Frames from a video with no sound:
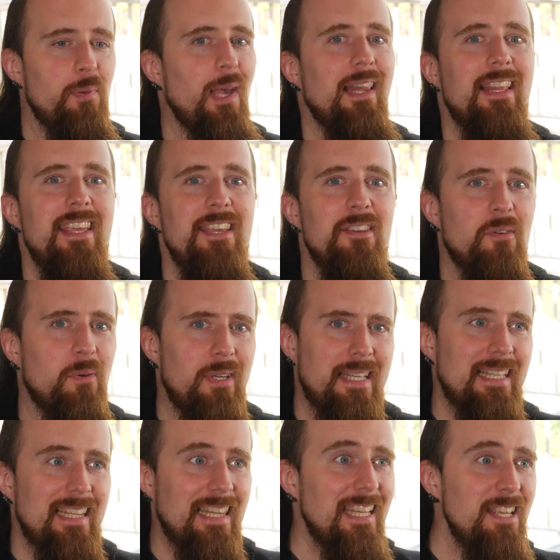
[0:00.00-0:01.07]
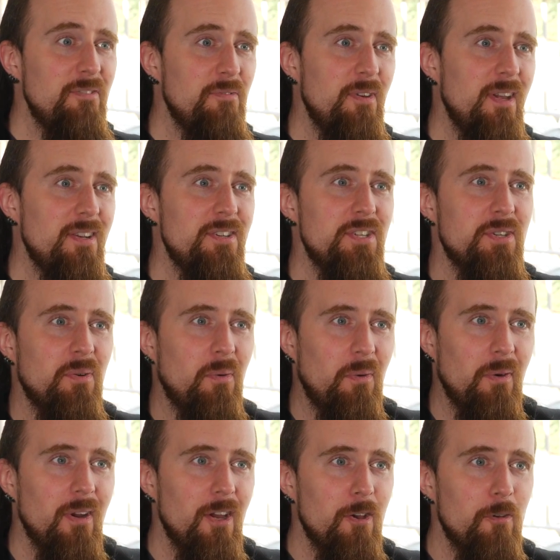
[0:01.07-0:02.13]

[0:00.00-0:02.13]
belly or cleavage or